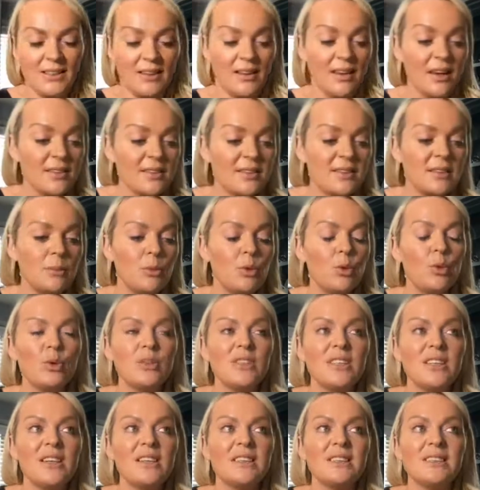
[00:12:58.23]
A custom
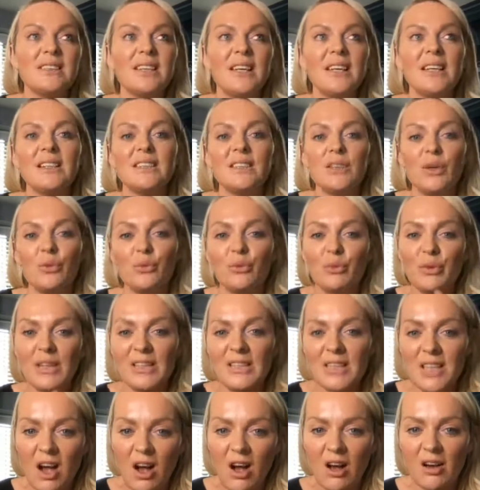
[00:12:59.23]
audience is
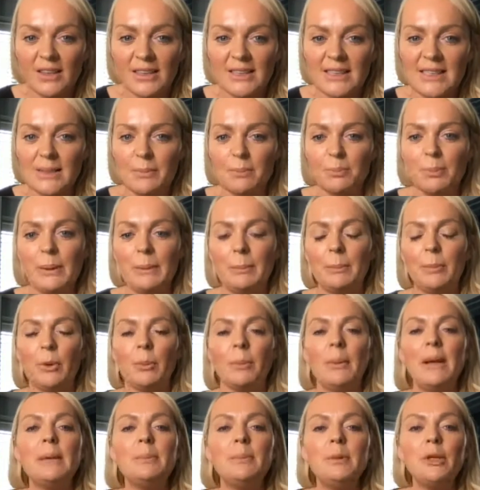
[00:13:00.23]
retargeting people.
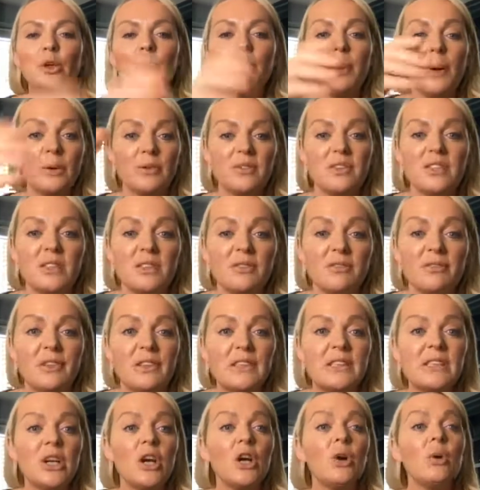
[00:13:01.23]
Maybe you posted a
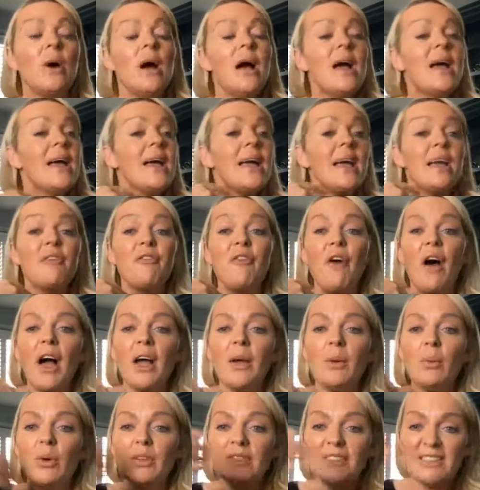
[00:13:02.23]
video. If
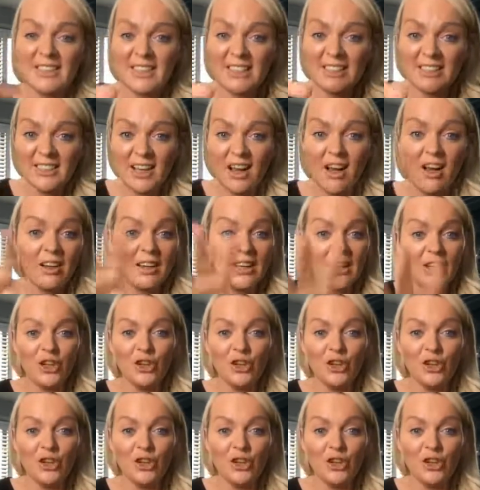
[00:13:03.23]
I wanted to target